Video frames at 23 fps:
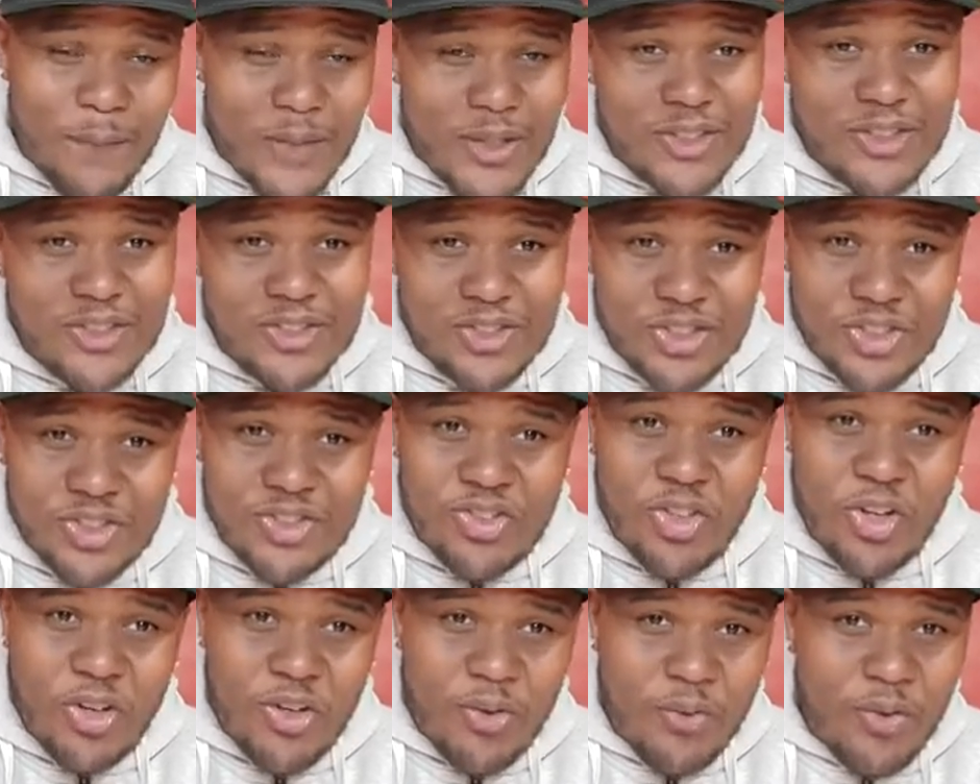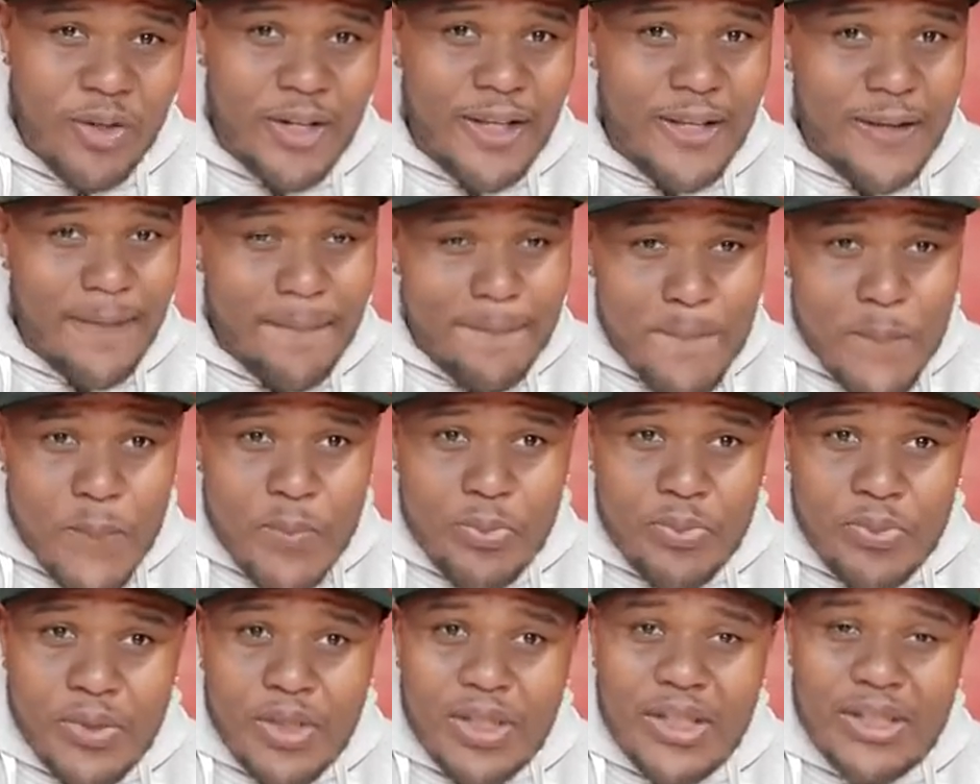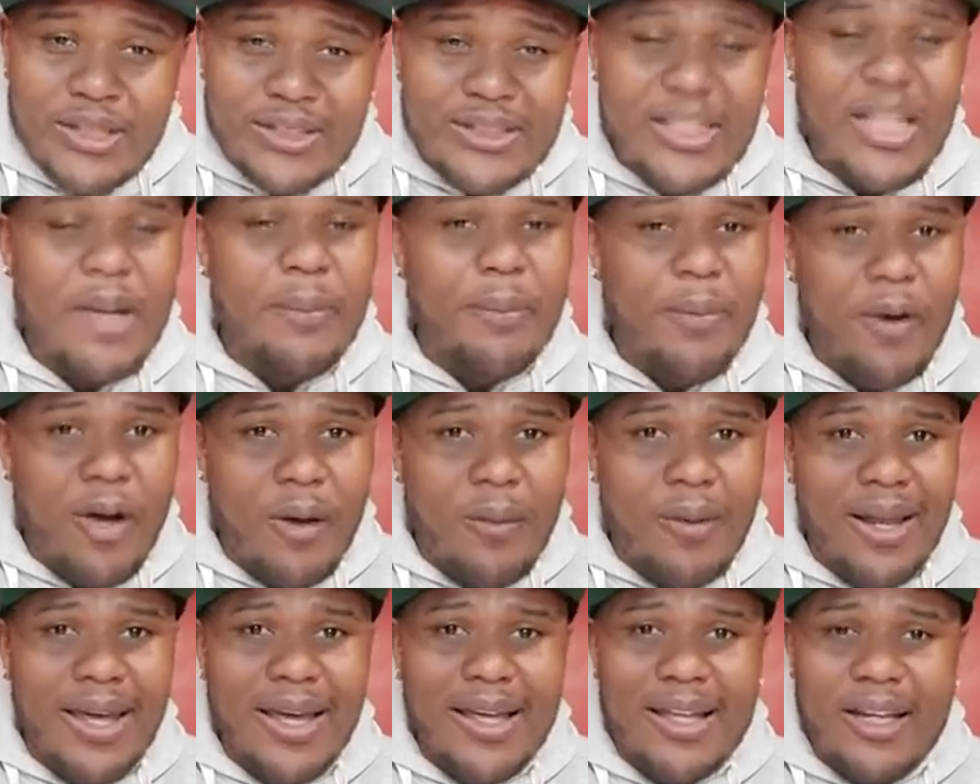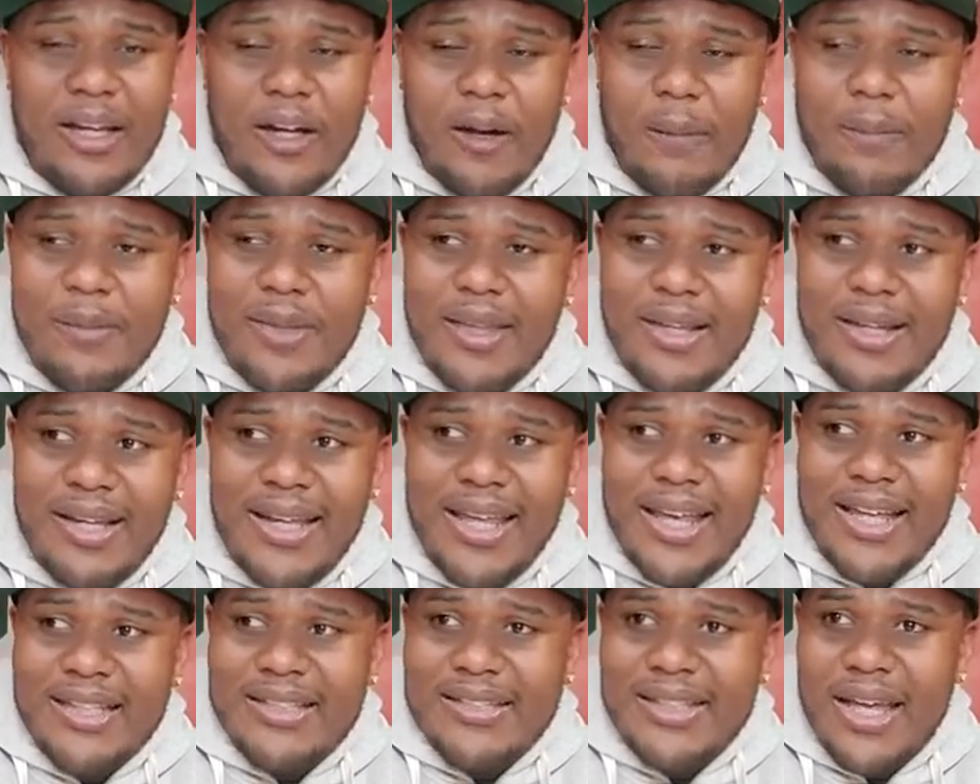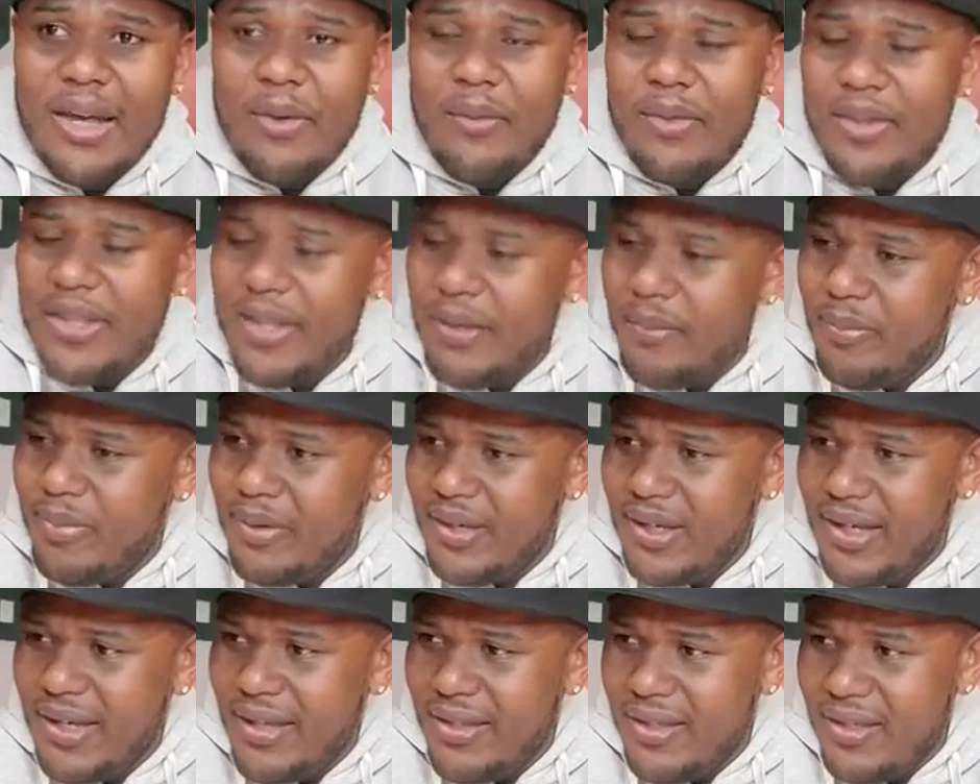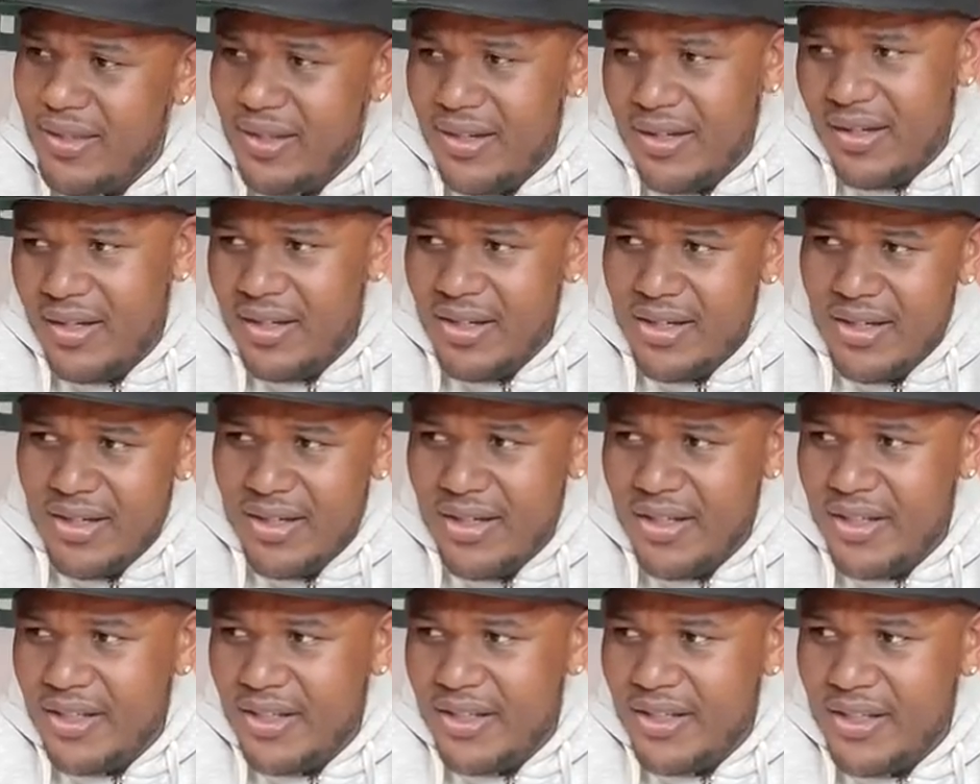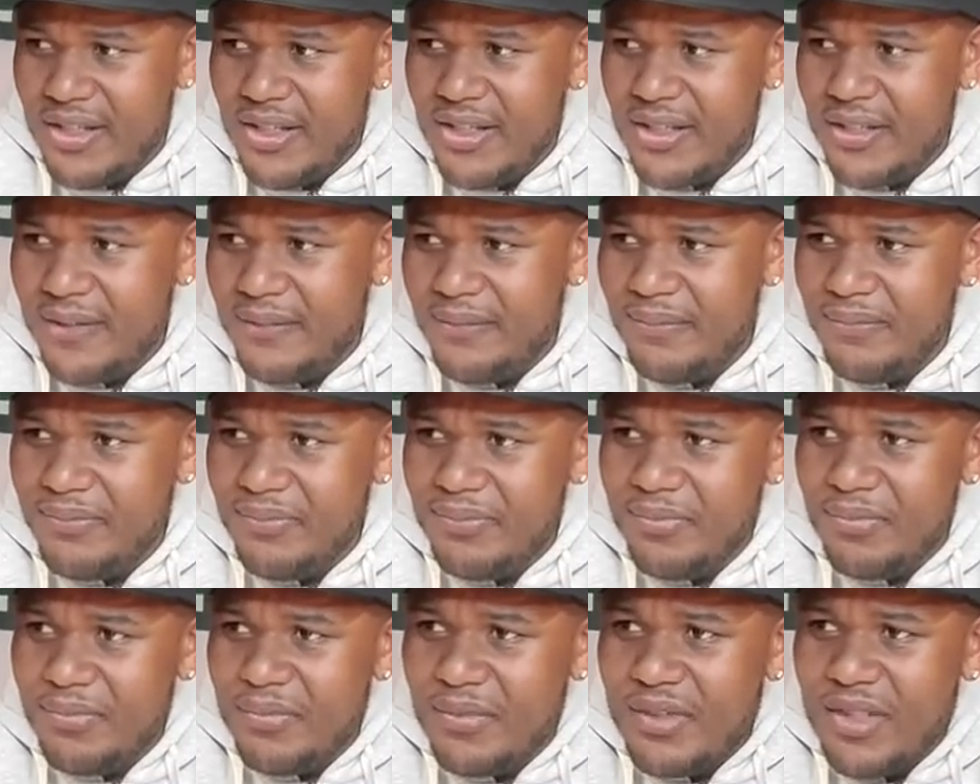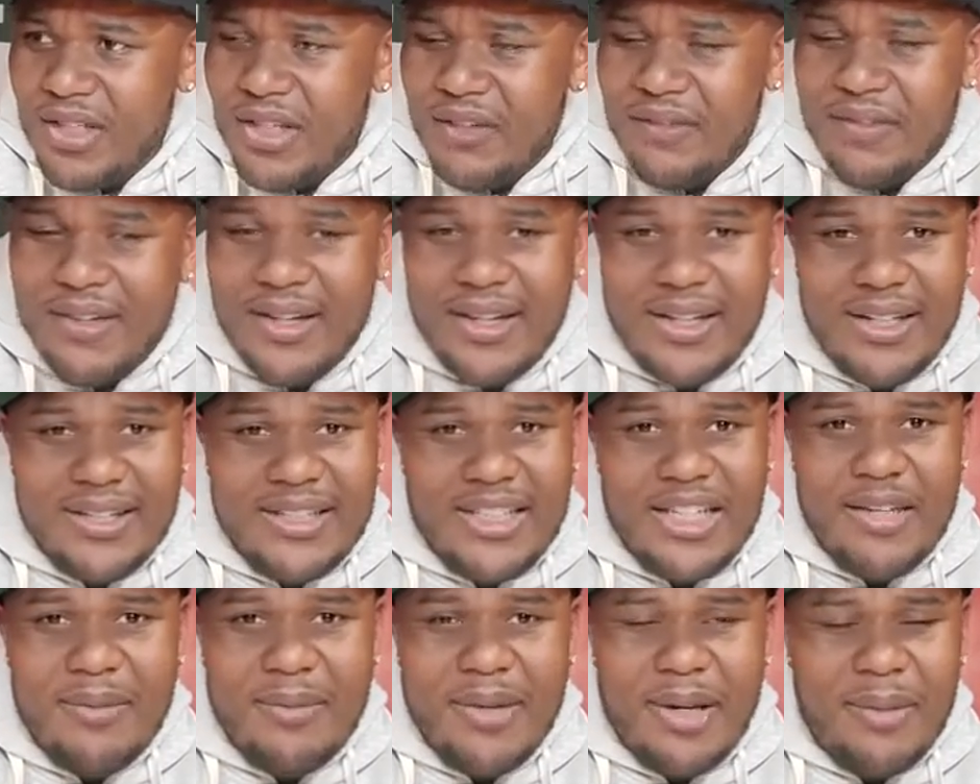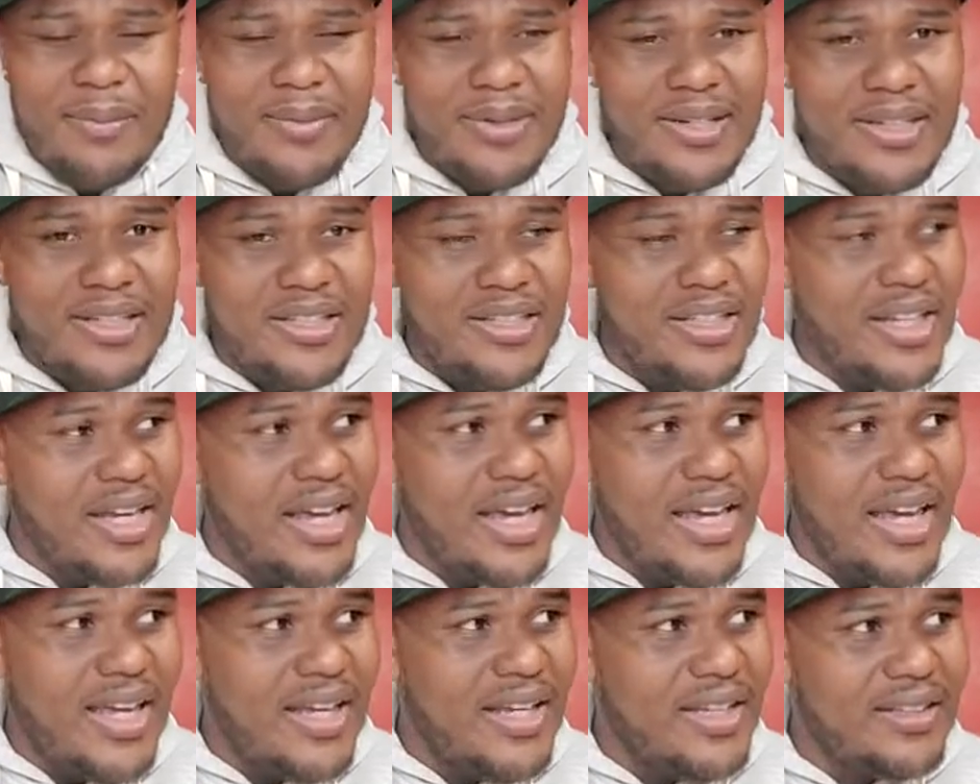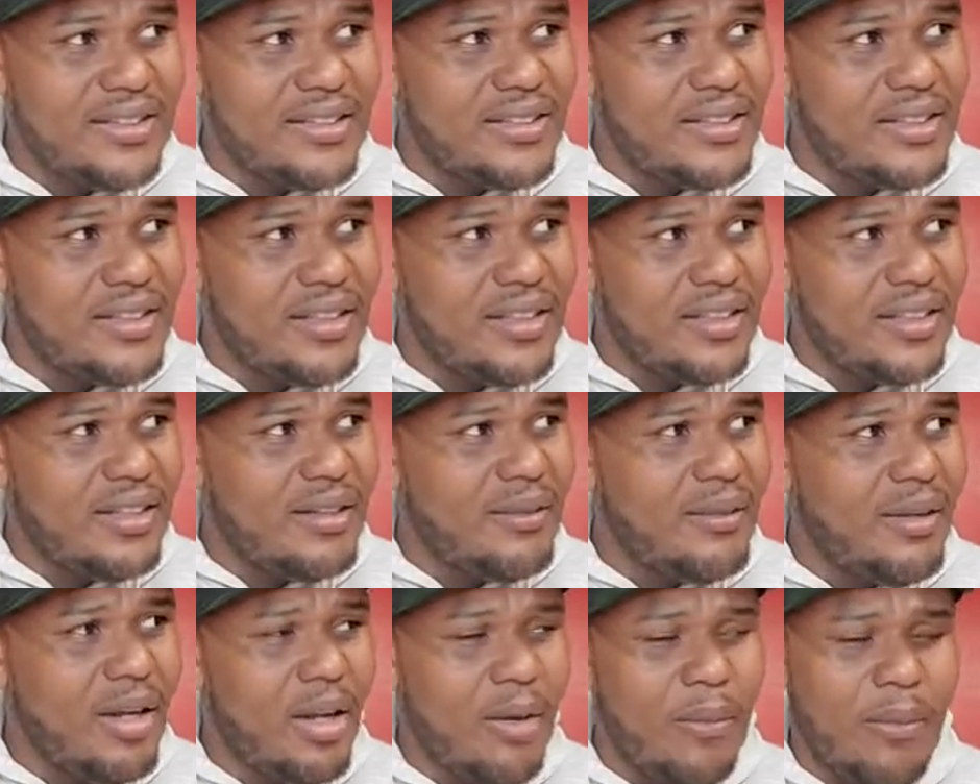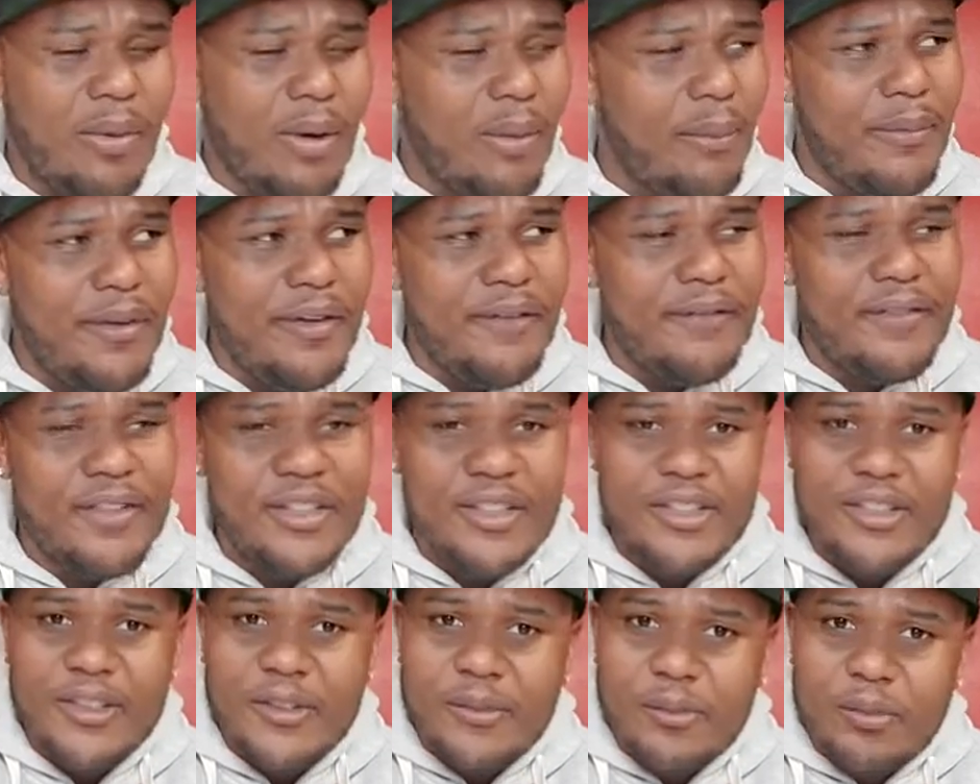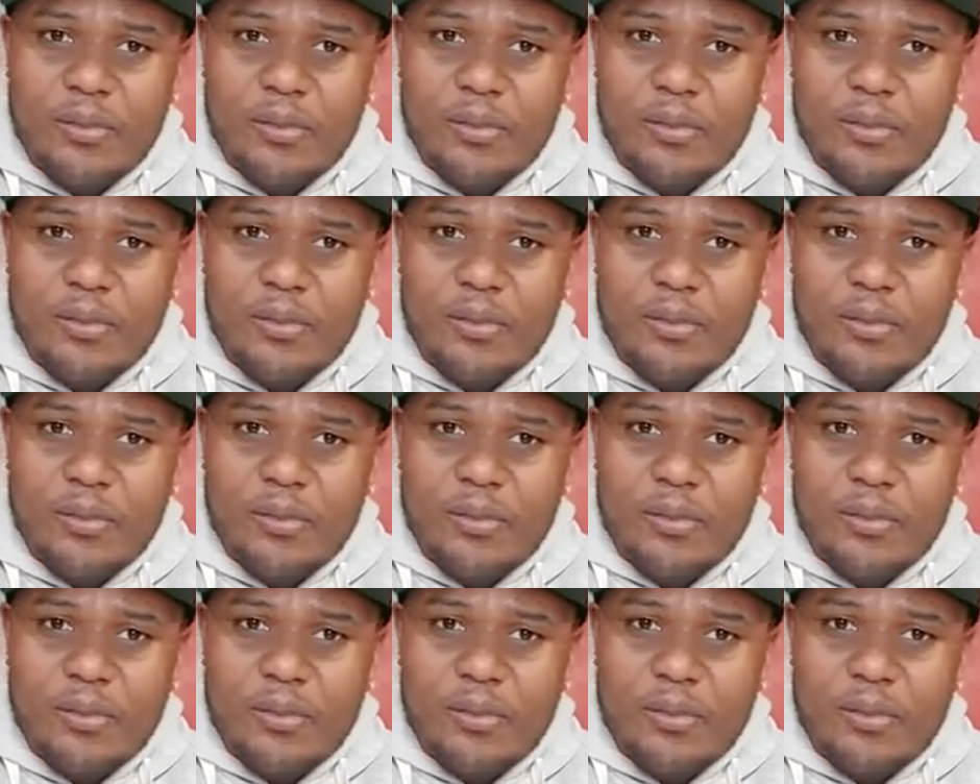He's just starting to really step up. Like last night when they played I forgot the team, might have been the Jazz of Memphis.